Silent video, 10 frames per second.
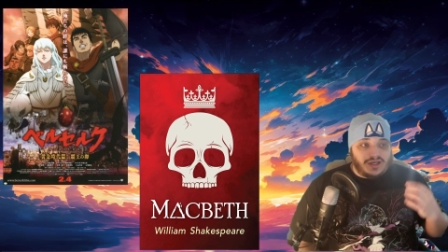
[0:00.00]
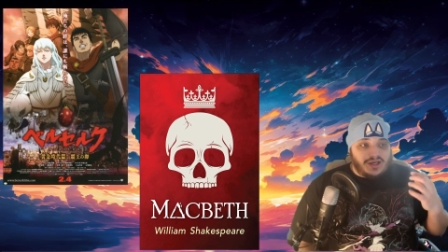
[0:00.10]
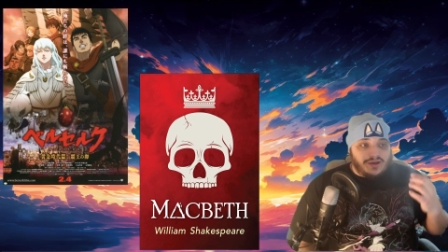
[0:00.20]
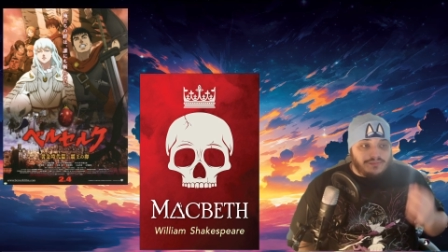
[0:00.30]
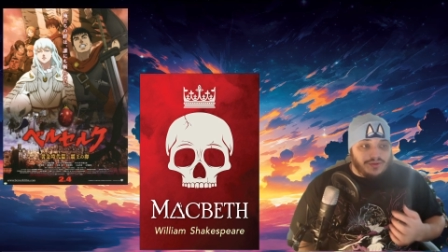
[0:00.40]

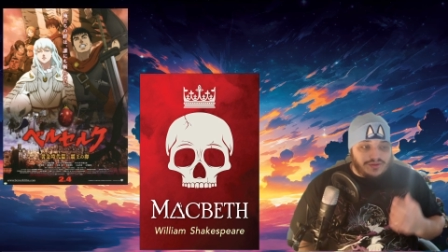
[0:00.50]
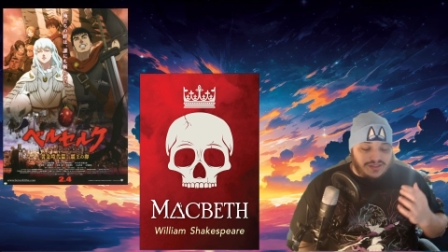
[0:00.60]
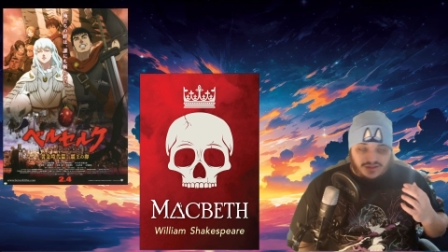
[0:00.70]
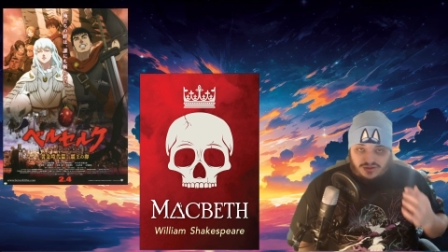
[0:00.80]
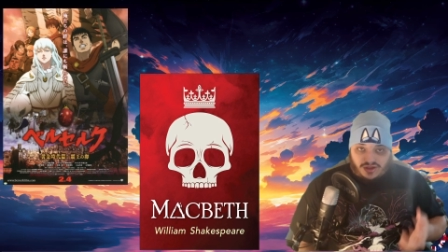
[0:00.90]
but there's
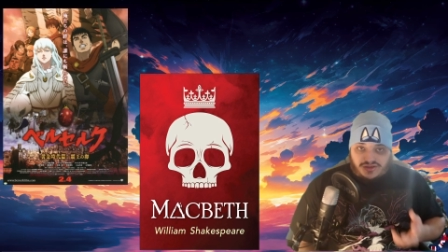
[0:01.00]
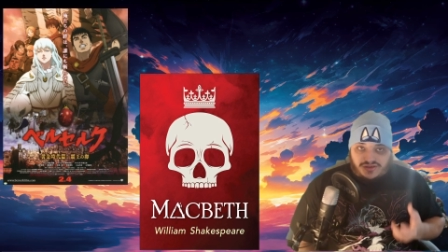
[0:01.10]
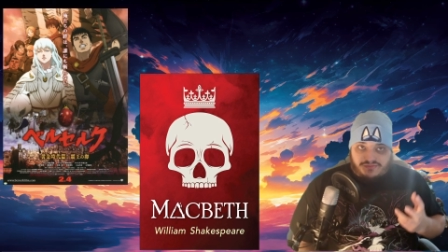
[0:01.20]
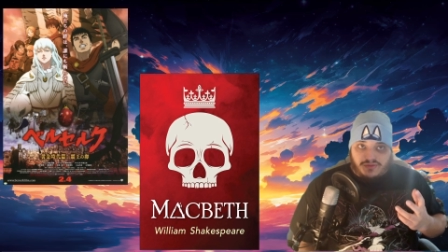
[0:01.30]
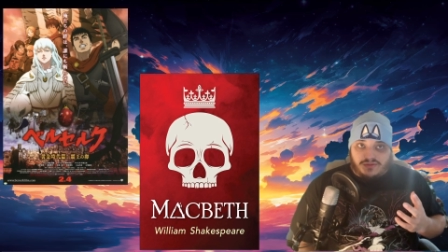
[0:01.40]
a lot of
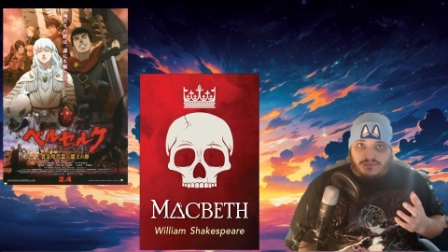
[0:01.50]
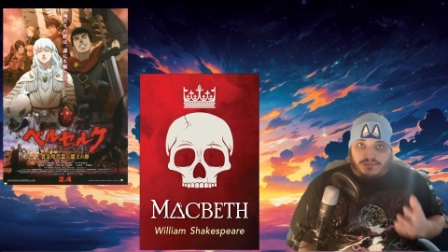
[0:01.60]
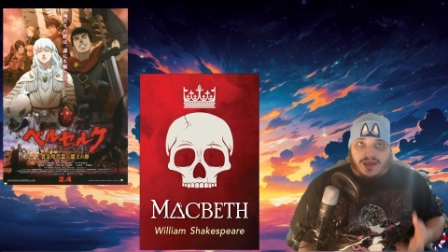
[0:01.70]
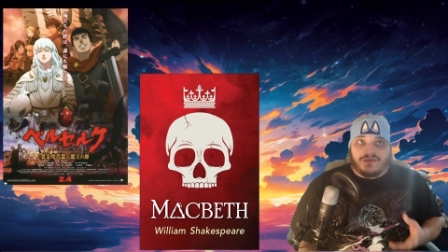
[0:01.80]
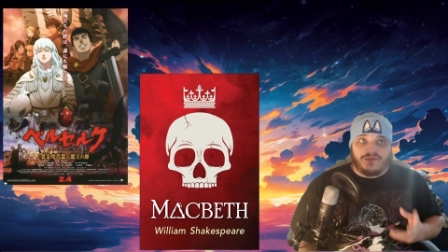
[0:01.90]

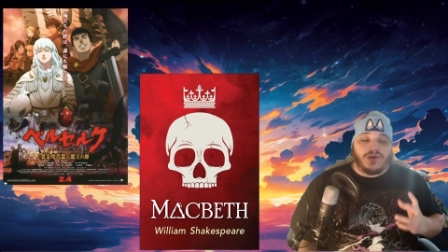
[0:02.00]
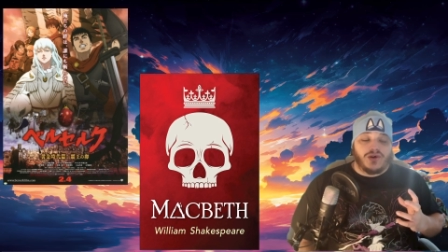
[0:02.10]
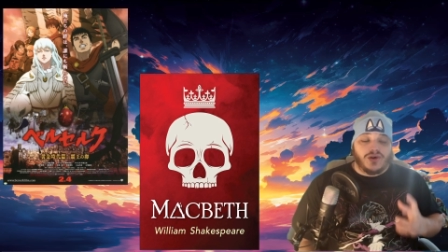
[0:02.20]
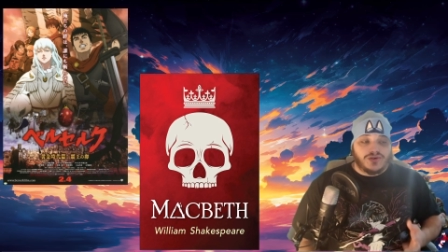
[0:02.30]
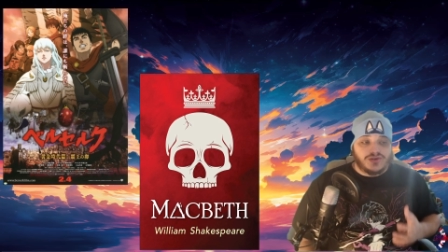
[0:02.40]
Macbeth
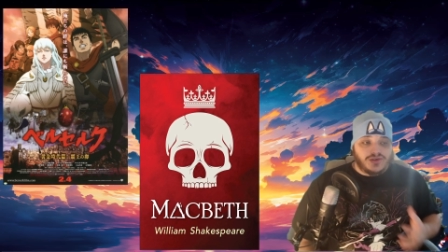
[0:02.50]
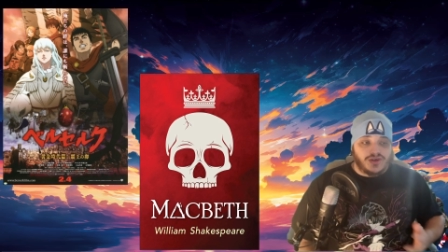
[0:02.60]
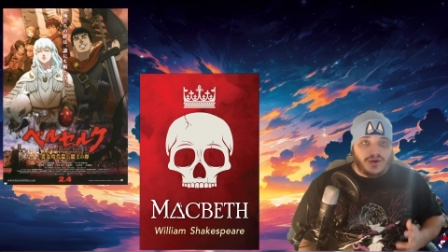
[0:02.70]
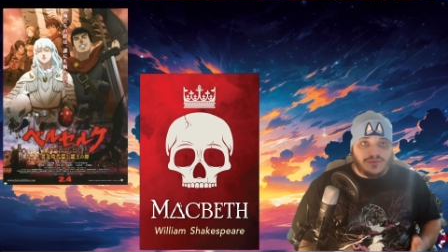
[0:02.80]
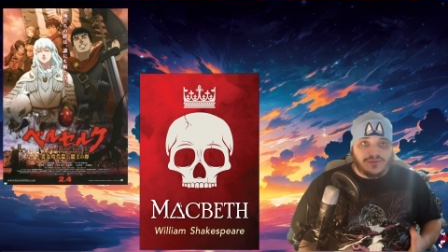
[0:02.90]

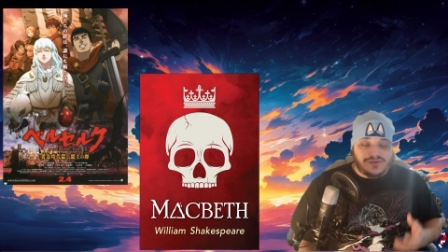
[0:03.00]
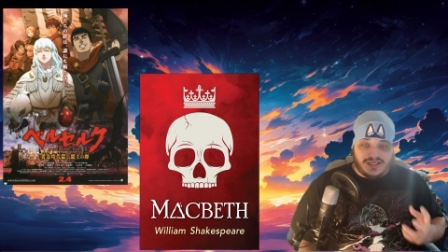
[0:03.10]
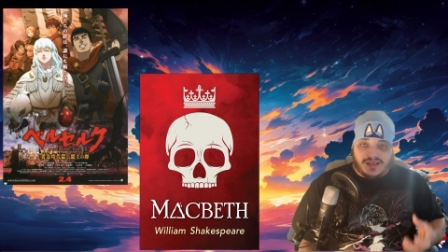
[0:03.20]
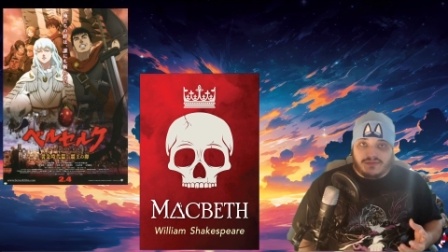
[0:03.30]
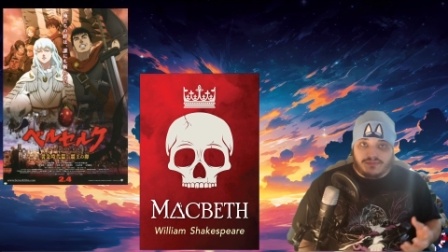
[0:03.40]
undertones
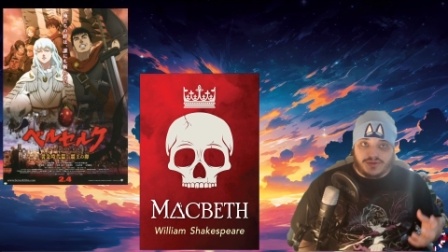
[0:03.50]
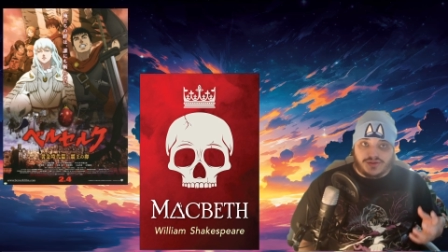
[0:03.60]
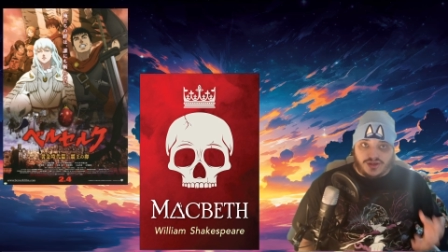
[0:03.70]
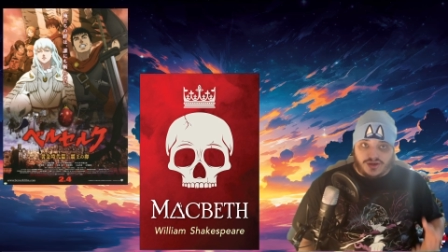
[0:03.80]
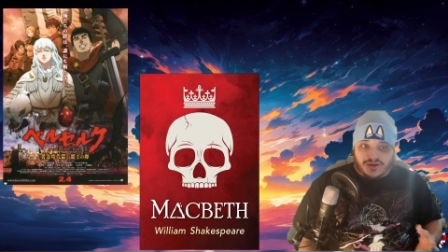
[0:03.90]
in
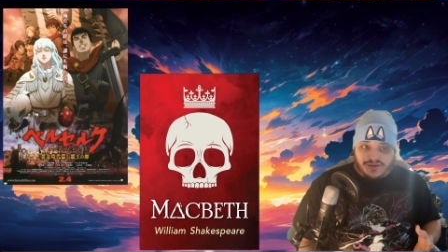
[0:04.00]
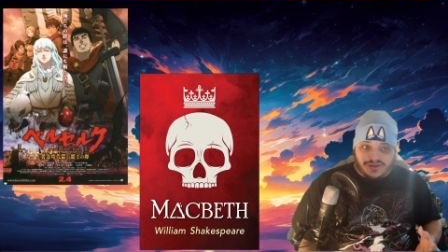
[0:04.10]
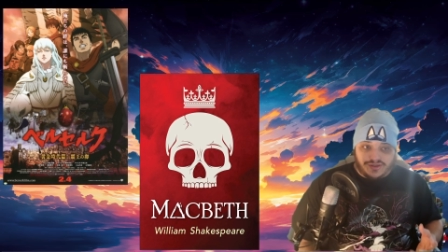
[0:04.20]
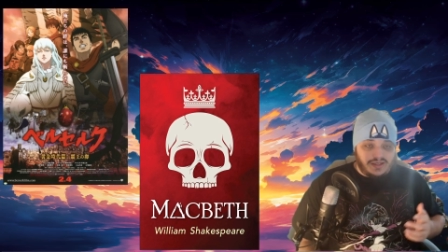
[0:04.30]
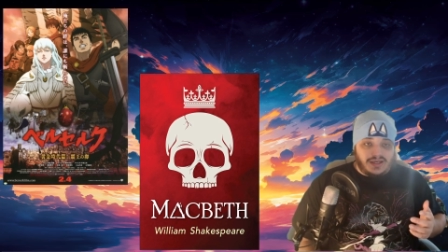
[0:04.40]
Berserk.